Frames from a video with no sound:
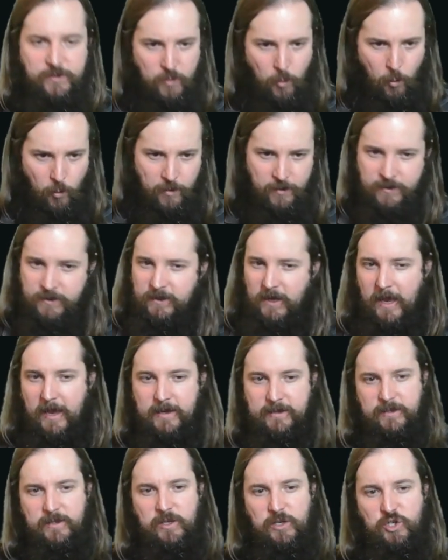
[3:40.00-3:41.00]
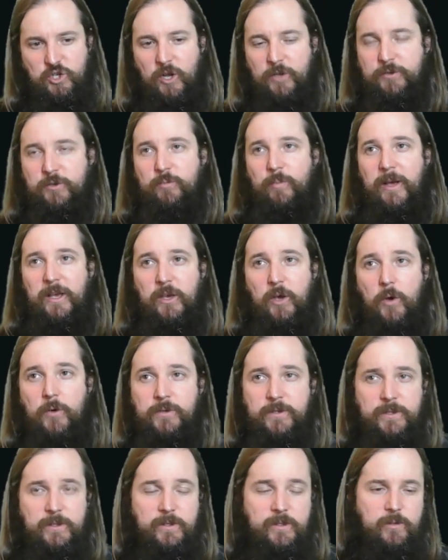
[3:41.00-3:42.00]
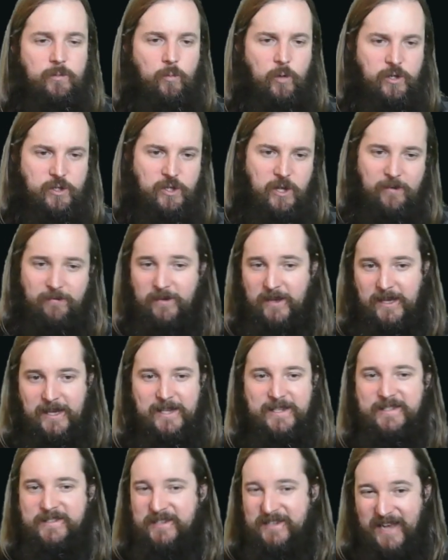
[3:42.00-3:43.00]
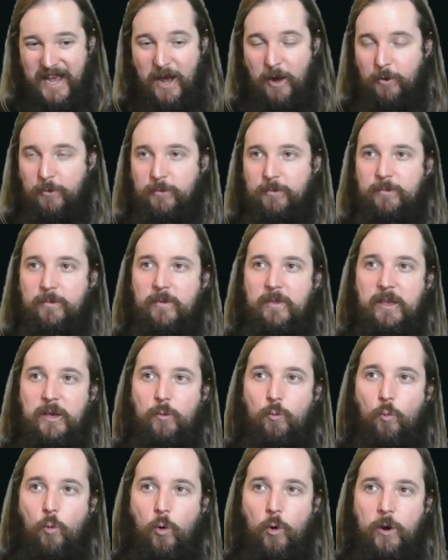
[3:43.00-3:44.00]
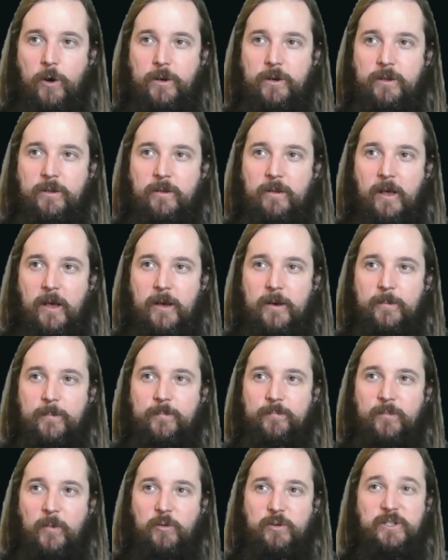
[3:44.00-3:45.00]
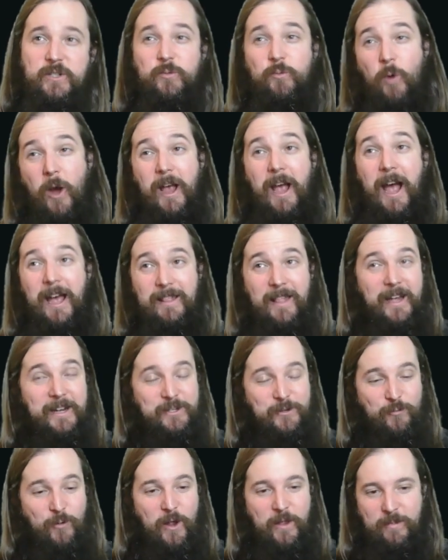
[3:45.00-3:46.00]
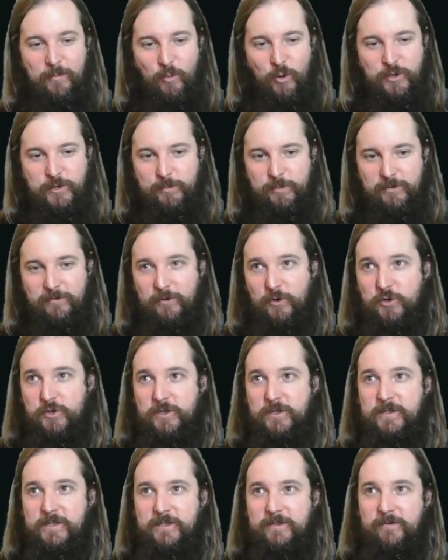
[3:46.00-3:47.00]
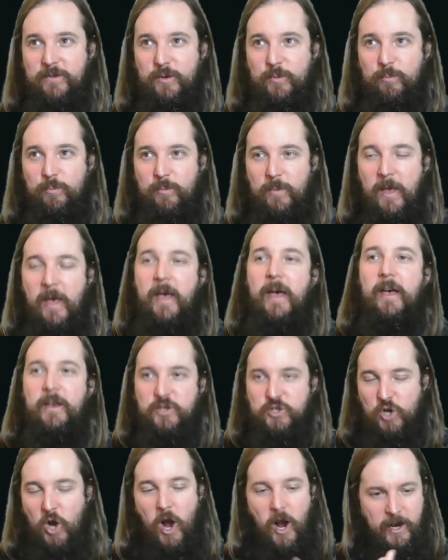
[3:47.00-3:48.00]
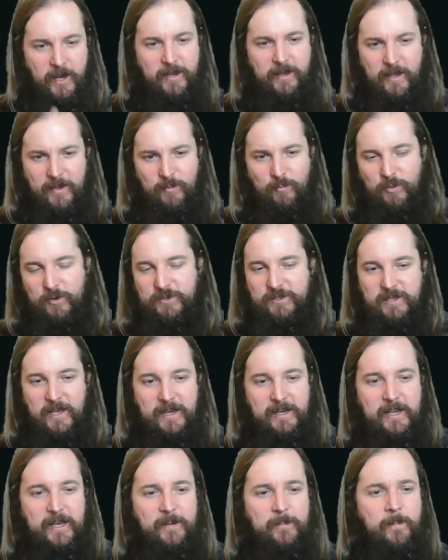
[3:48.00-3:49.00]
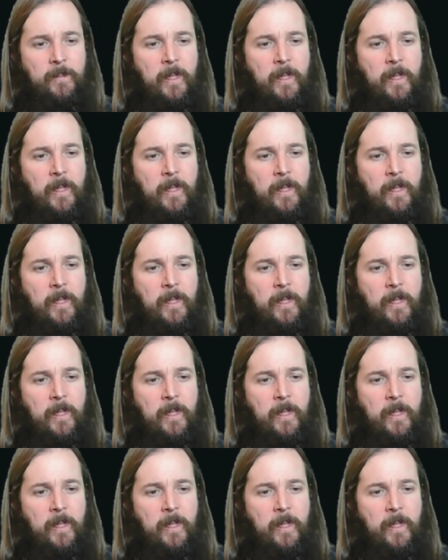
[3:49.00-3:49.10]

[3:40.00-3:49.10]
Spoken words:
Auras has the Sheltered by Ghosts, which if it gets down the ward, which is why I like to run multiple versions of the Shock and Burst Lightning,